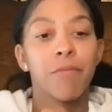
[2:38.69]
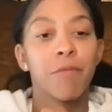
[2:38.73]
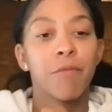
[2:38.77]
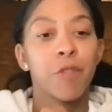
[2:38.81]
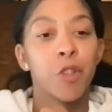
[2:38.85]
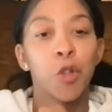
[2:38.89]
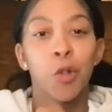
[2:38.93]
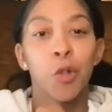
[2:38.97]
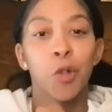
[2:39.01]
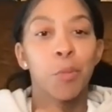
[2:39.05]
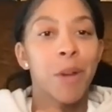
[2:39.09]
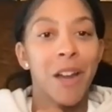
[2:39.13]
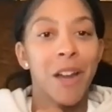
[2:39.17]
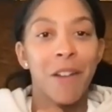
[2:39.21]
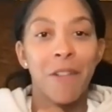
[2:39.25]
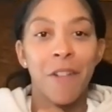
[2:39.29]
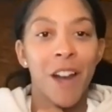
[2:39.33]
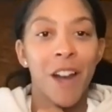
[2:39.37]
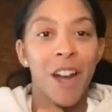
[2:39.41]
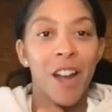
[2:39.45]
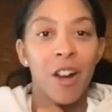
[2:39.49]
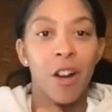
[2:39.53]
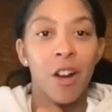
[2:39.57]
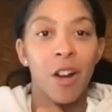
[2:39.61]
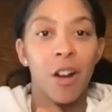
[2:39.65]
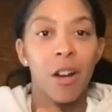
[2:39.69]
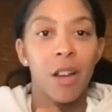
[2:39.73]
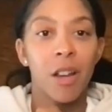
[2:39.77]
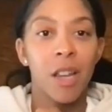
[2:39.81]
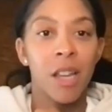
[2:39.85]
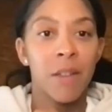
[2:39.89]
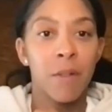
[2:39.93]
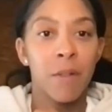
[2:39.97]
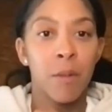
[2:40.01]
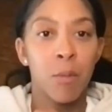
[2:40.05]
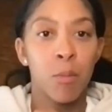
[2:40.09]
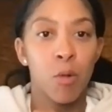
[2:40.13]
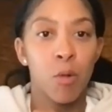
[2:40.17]
fueled my fire
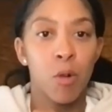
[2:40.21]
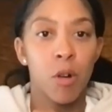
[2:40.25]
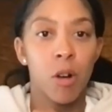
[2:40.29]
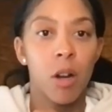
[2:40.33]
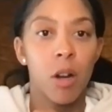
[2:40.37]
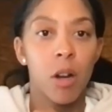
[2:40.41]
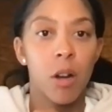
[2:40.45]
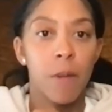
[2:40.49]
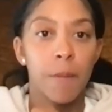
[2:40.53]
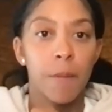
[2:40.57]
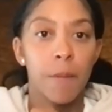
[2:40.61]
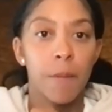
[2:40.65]
even more.